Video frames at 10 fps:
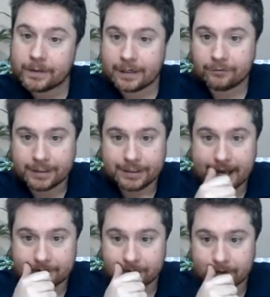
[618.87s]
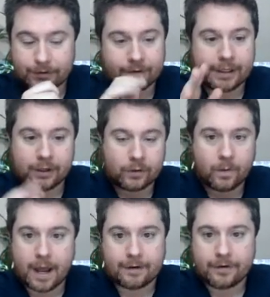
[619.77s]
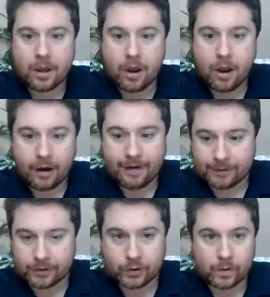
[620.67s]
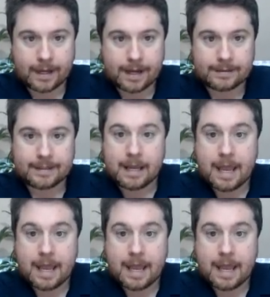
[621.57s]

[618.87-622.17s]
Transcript: and reach out to. It's a really good way of having shortcuts.